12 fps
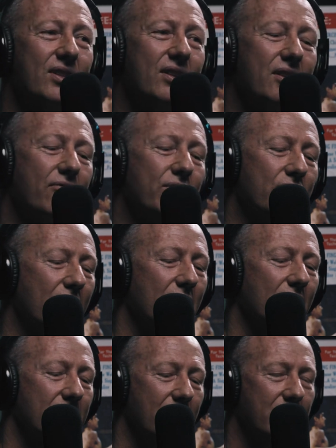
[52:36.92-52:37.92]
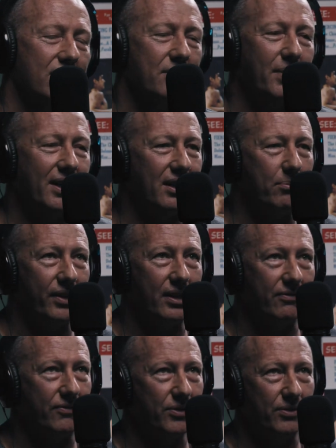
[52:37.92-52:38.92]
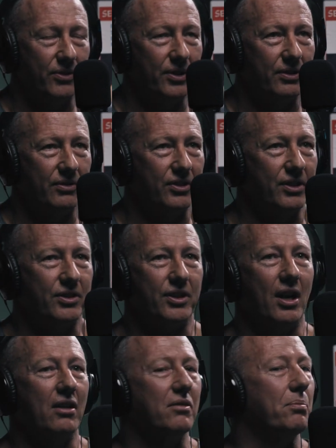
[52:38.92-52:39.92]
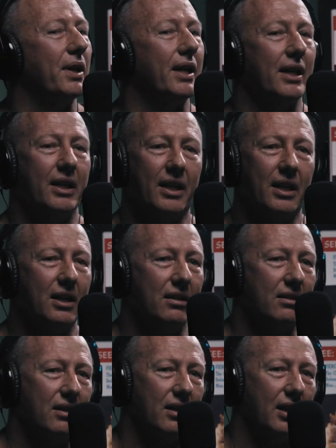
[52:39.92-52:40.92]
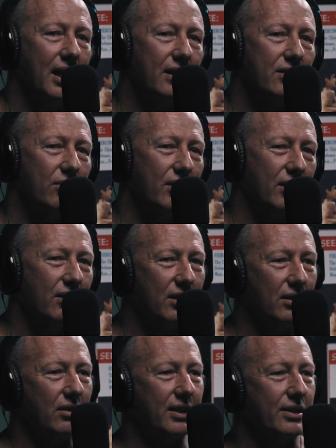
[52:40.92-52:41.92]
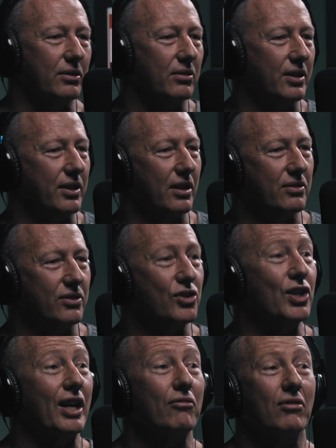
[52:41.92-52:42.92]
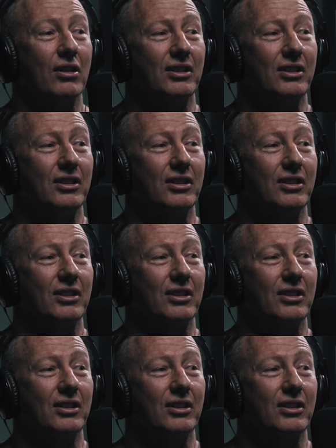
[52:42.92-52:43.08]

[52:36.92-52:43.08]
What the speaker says: So the generalisations made about food that just don't pan out. Yeah. And so I kind of like to look at those generalisations.